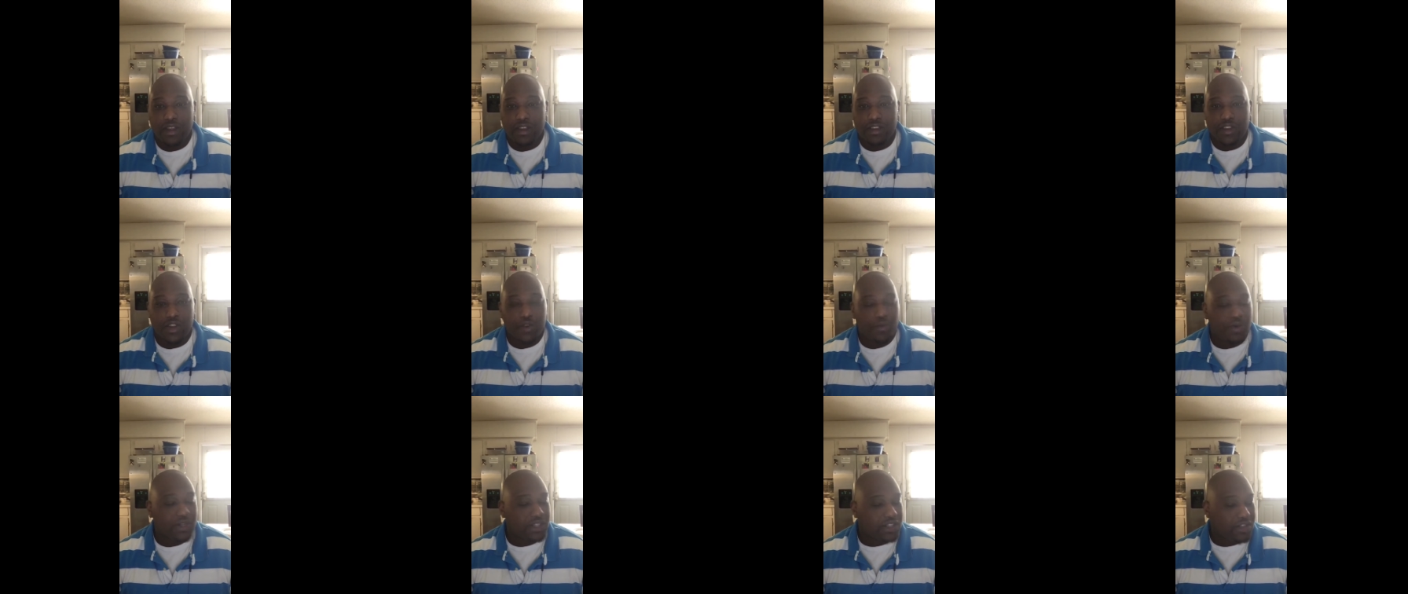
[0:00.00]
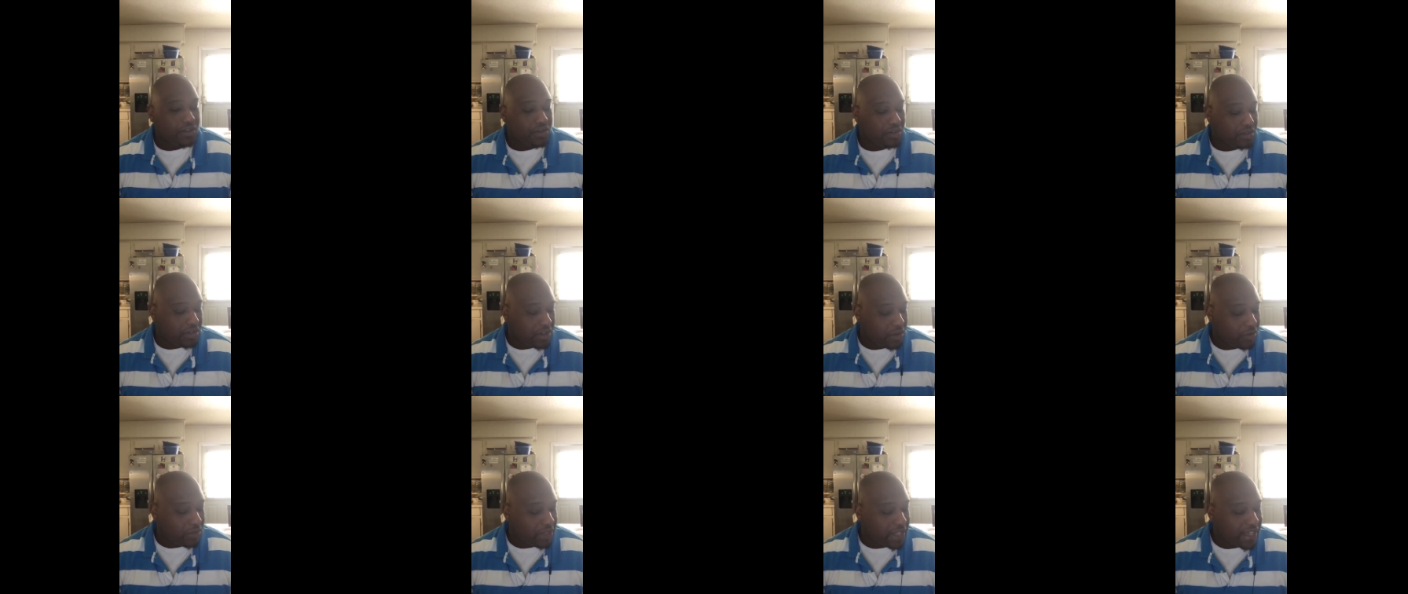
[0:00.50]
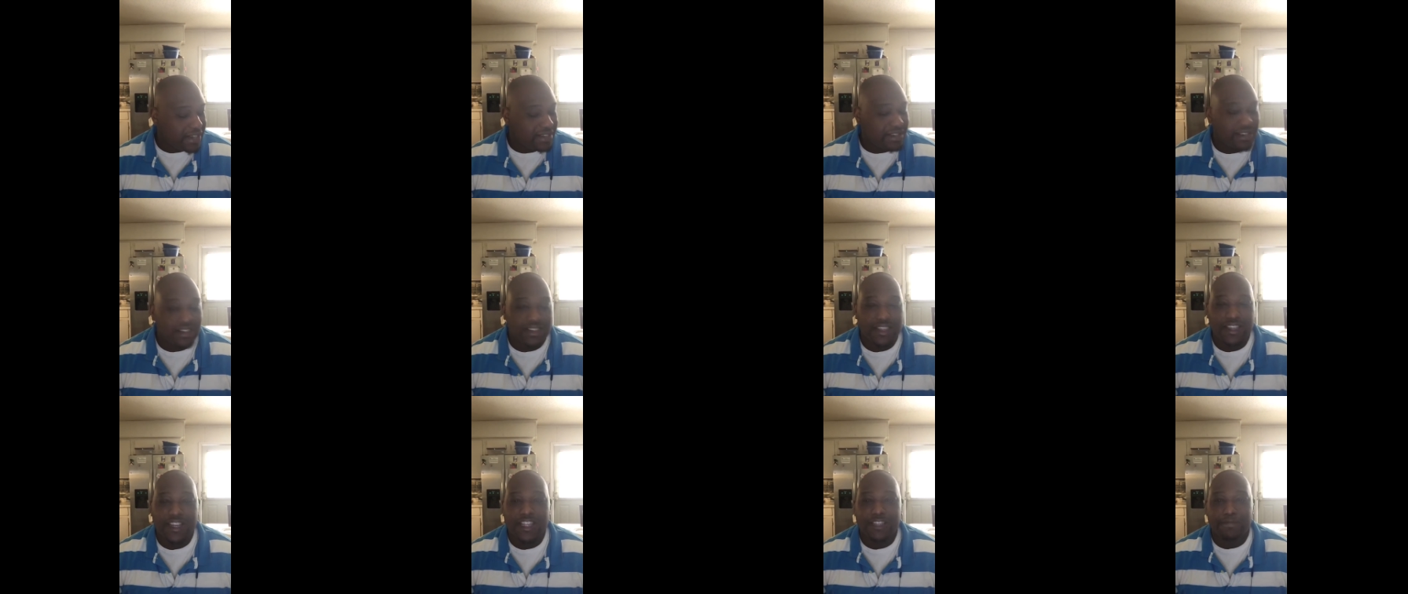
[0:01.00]
You, you, you listen
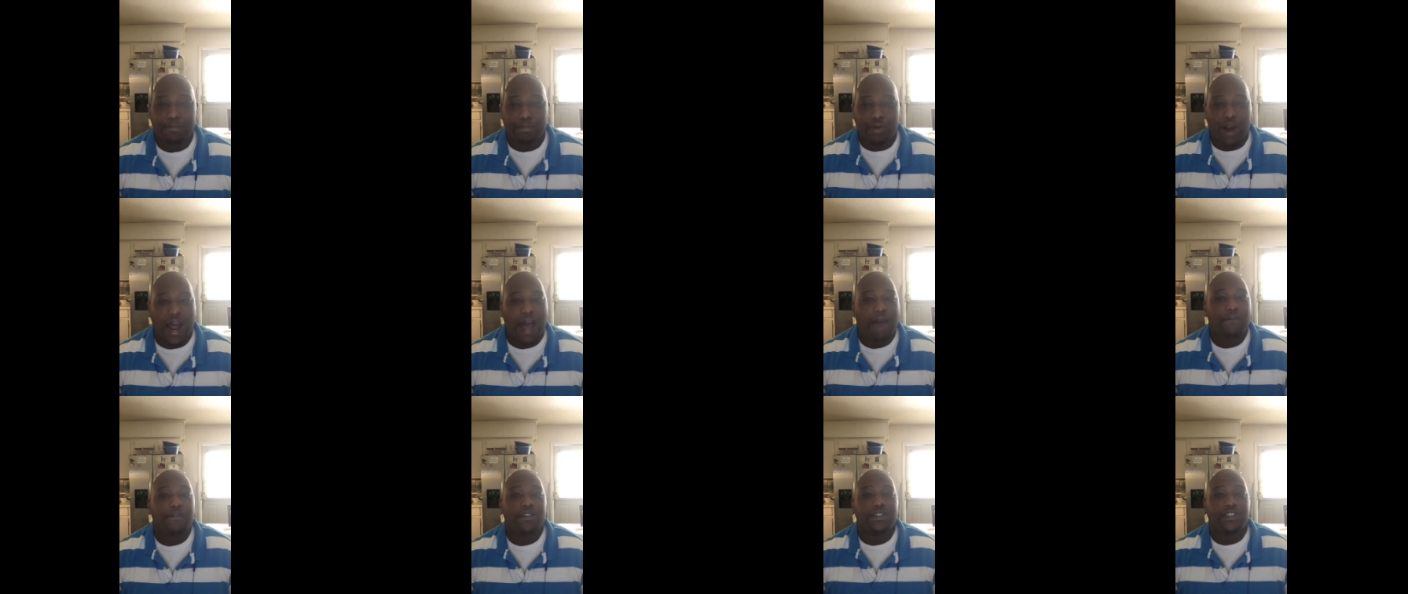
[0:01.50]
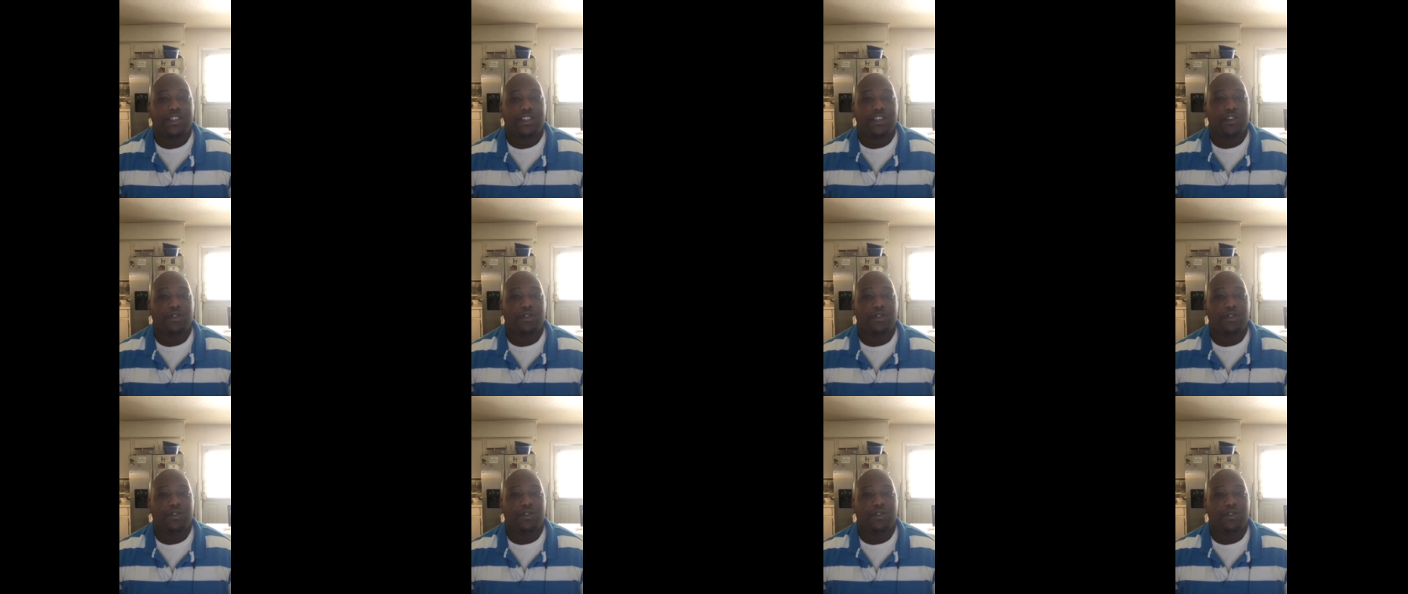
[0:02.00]
to these prophecies.